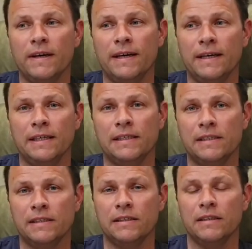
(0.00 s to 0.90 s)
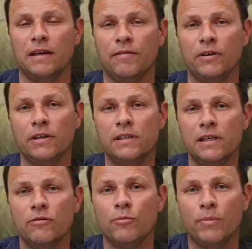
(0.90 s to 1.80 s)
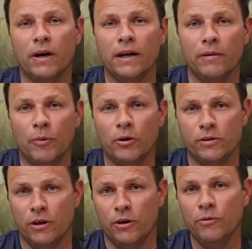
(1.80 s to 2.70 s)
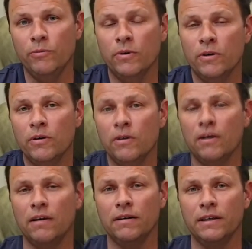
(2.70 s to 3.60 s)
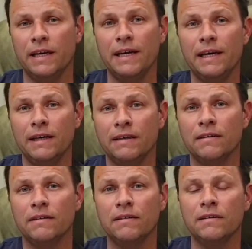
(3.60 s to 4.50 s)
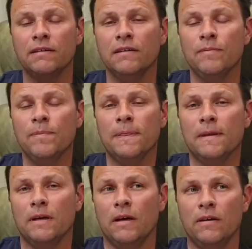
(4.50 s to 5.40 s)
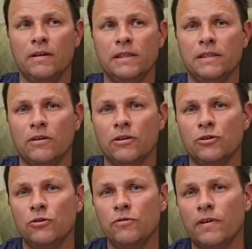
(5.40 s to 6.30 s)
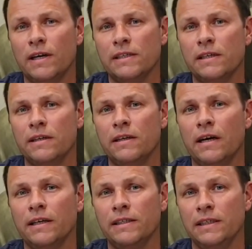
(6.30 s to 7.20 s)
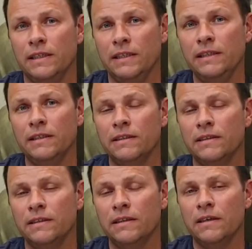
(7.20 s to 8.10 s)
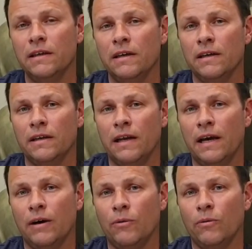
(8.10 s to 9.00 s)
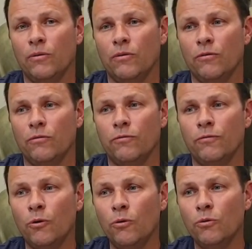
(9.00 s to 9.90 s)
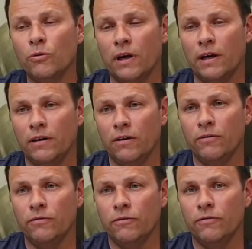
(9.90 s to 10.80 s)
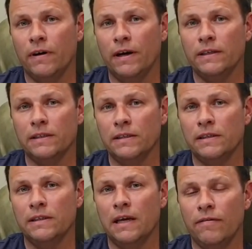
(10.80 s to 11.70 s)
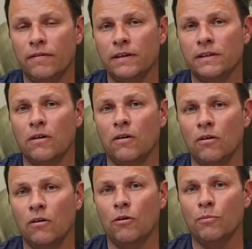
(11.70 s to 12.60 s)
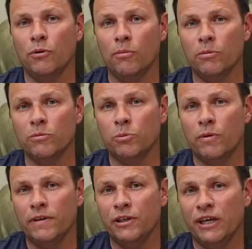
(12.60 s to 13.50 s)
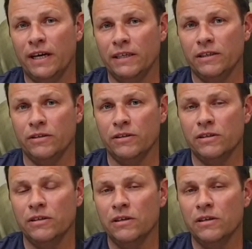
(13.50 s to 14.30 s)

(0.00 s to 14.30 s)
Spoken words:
is if you're considering buying a motorhome year, and this is on a 2019. Now Ford, I know for a fact, definitely has got a lot of problems with injectors.